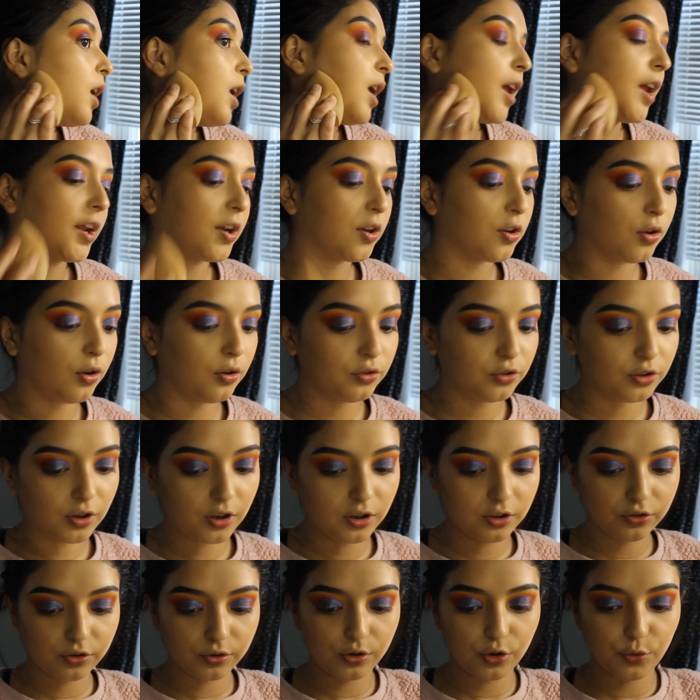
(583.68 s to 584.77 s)
And nose
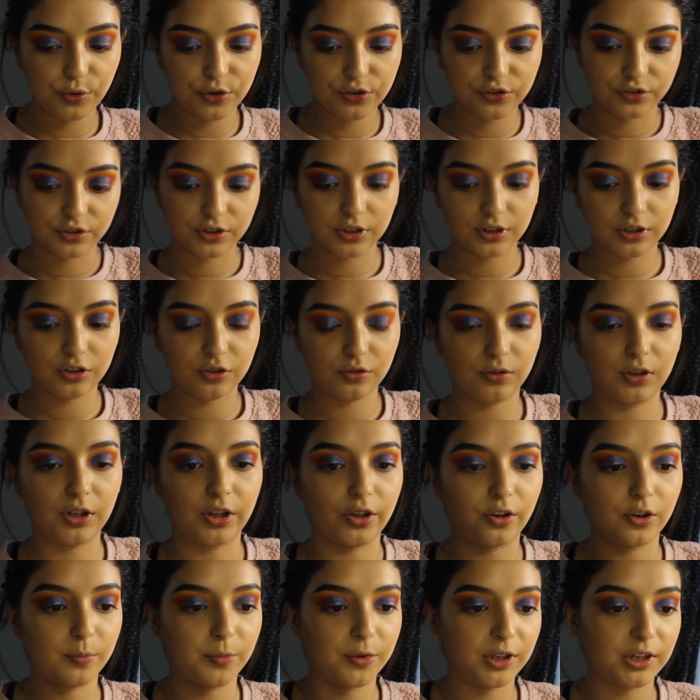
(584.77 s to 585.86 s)
contour, we're just going to do a
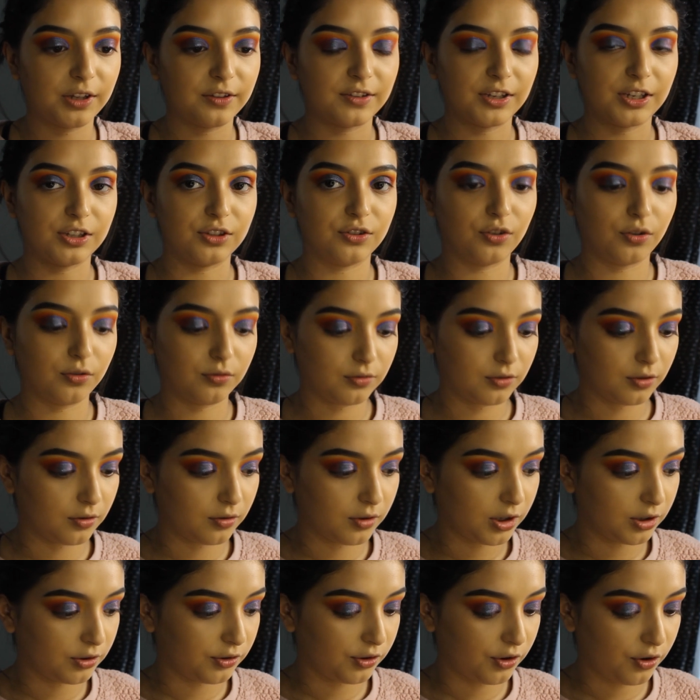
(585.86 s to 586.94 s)
little bit because I don't know
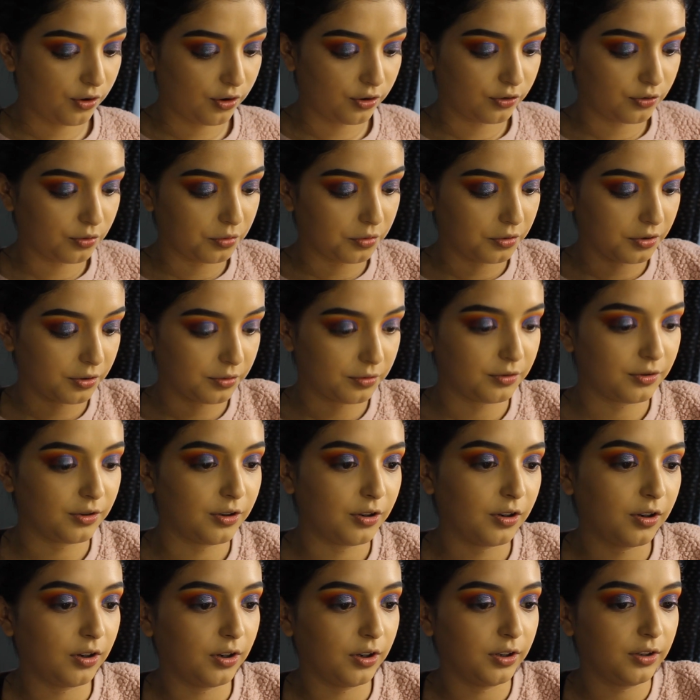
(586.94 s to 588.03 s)
how to contour
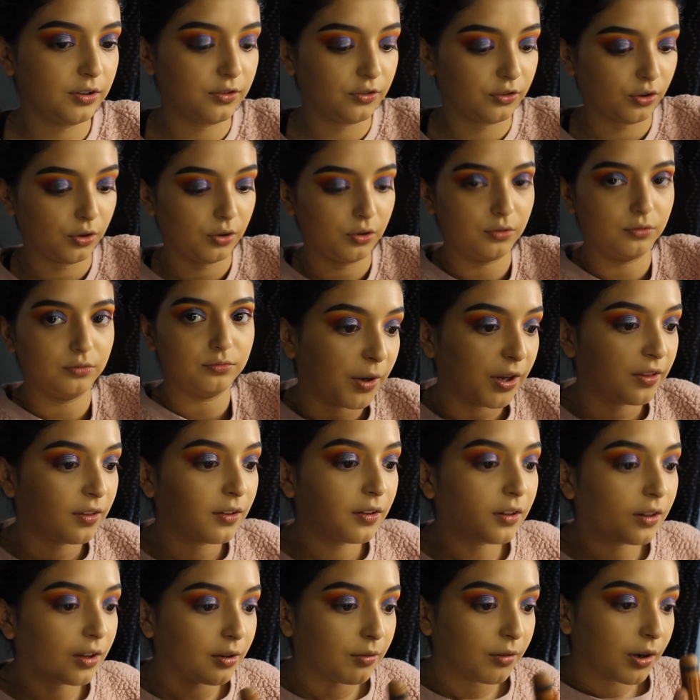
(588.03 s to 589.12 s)
good. So
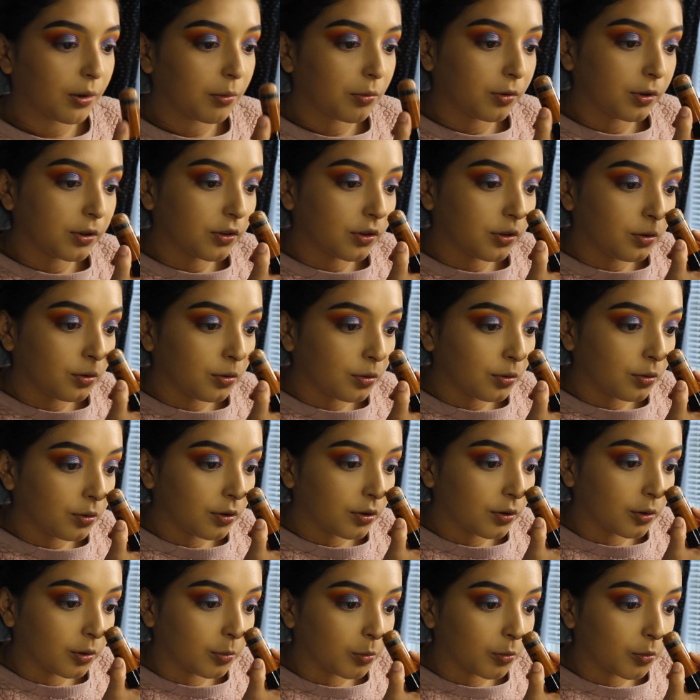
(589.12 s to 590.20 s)
basically what I'm going to do
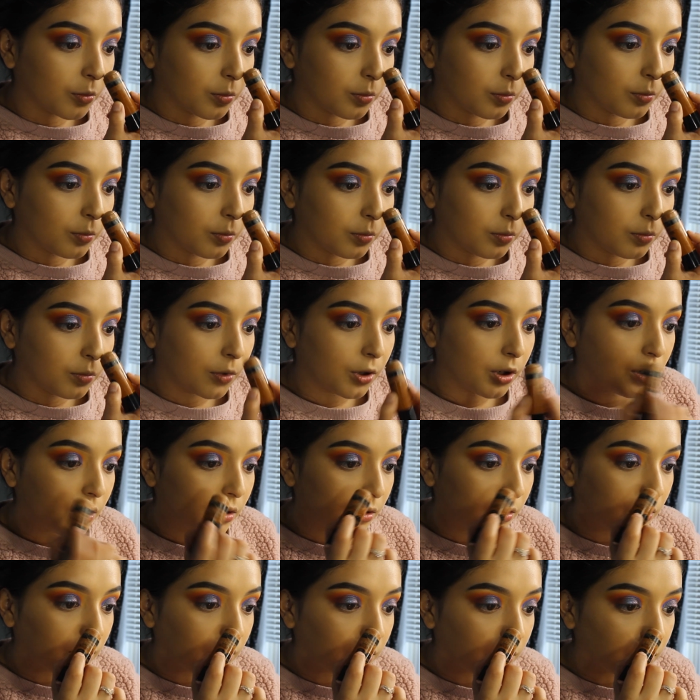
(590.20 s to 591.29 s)
is I'm going to
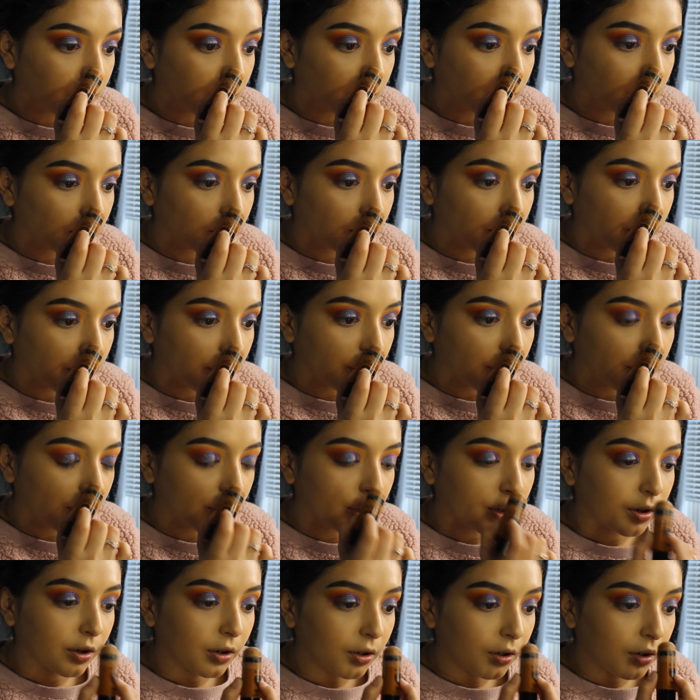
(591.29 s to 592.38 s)
get right
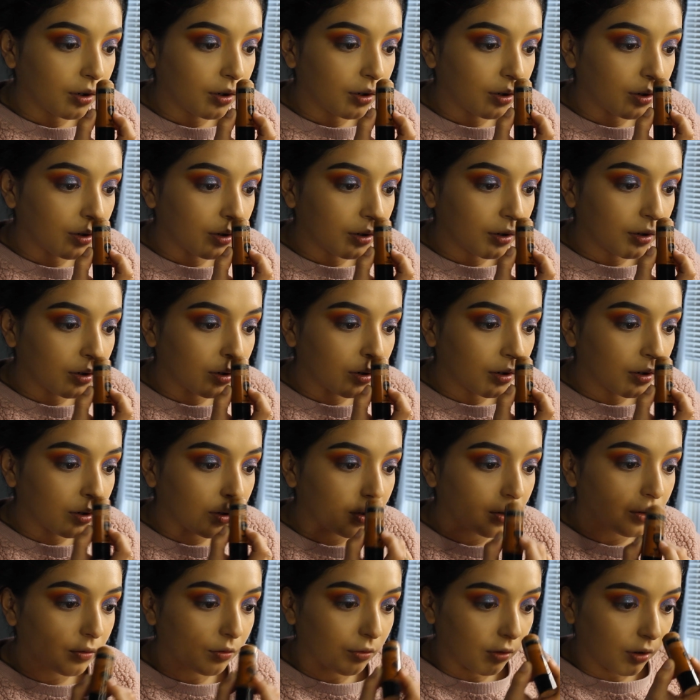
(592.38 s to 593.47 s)
here,
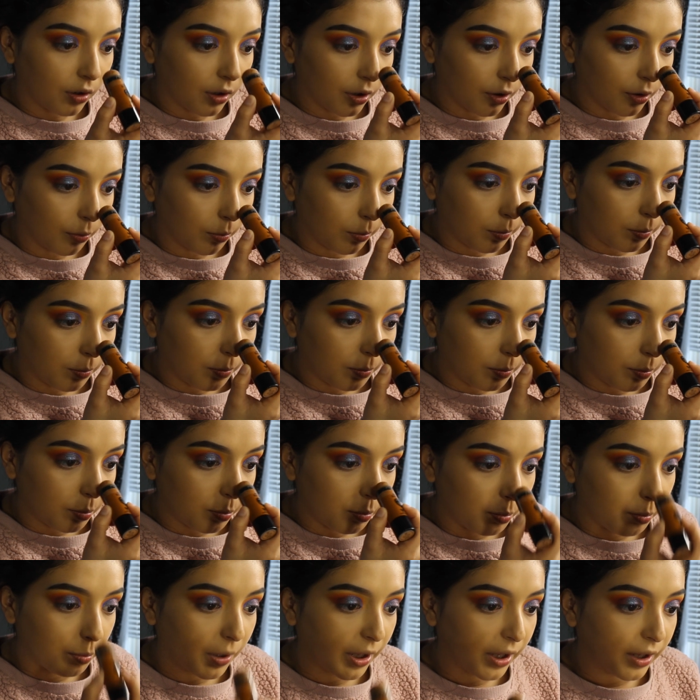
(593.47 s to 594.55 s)
do a little
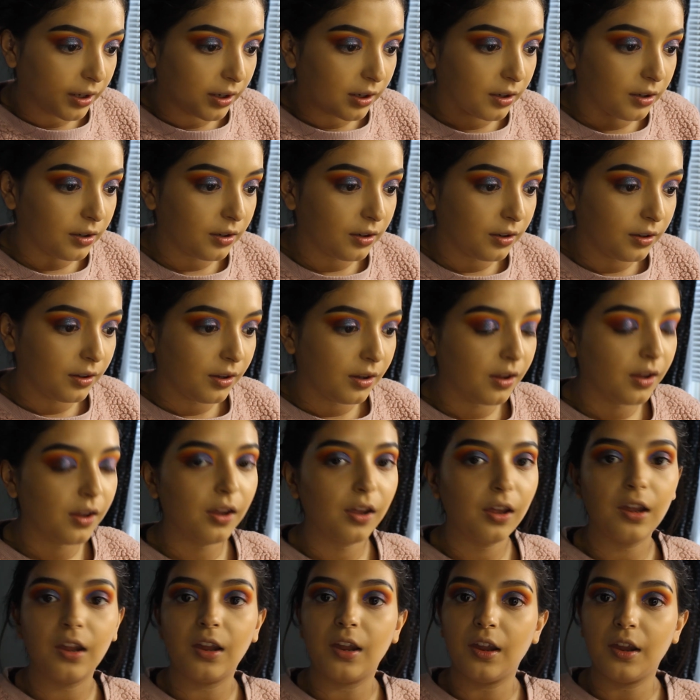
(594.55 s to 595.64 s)
button
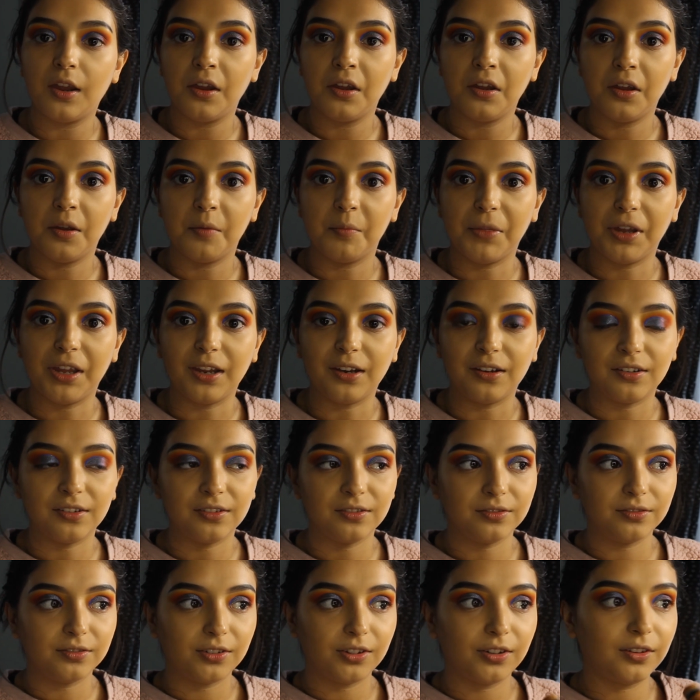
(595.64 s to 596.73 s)

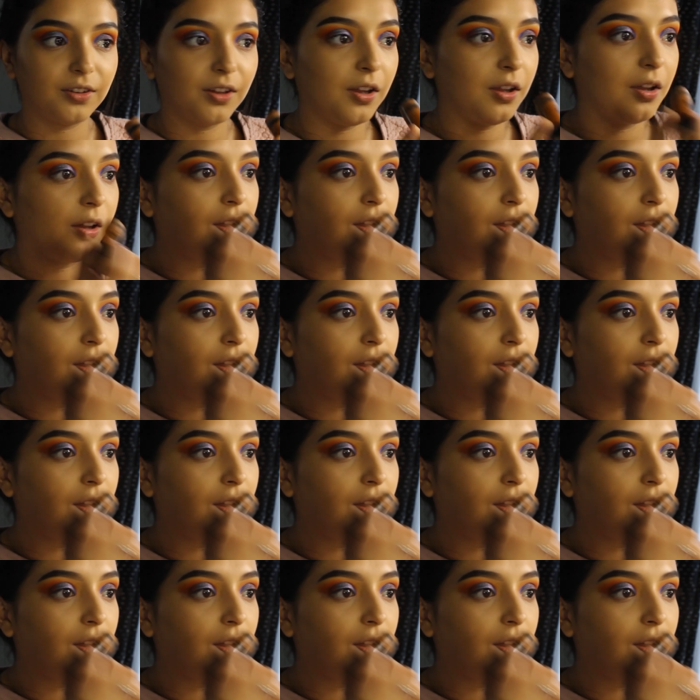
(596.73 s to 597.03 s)
nose.